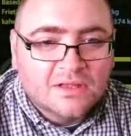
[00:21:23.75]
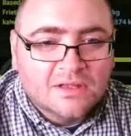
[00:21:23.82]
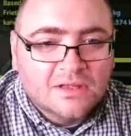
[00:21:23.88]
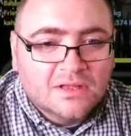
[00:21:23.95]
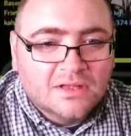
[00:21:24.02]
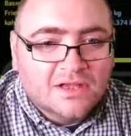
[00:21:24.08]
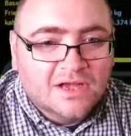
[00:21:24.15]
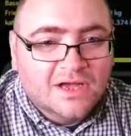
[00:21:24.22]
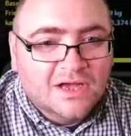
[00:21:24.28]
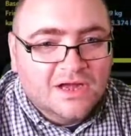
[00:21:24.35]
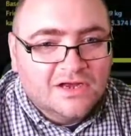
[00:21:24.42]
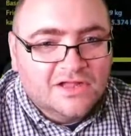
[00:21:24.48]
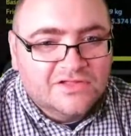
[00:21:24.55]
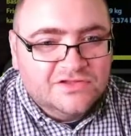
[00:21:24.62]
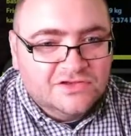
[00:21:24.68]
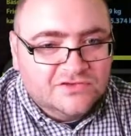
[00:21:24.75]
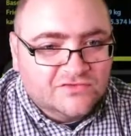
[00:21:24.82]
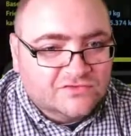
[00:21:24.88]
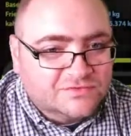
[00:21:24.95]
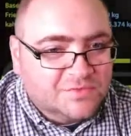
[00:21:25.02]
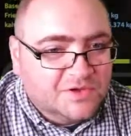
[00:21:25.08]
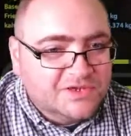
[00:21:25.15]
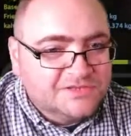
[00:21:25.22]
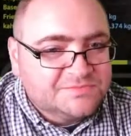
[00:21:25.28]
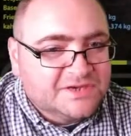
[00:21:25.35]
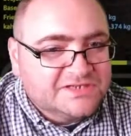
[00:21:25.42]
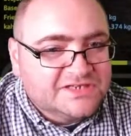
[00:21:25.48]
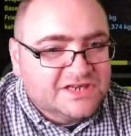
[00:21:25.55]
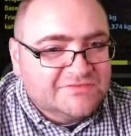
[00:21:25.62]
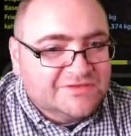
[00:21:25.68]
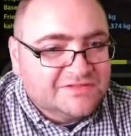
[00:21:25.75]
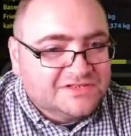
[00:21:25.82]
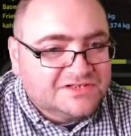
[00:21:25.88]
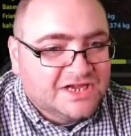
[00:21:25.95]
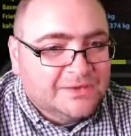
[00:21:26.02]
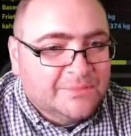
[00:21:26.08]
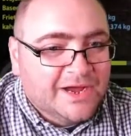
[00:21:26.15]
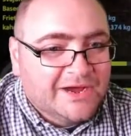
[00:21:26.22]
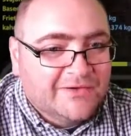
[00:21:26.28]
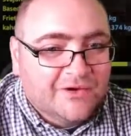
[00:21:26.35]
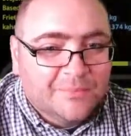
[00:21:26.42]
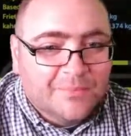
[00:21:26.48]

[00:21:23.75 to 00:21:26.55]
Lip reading: Yeah, another useful spot is basically around the same area,